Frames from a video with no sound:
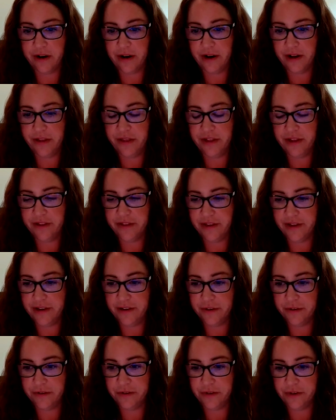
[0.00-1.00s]
I think the
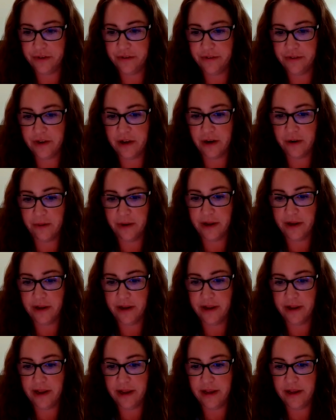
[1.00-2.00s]
industry is
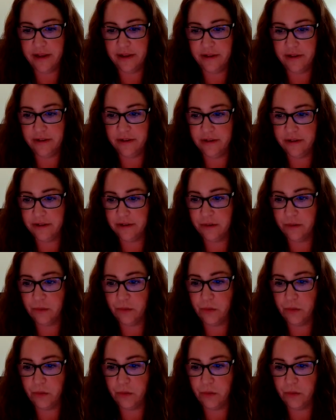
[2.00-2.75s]
going. And,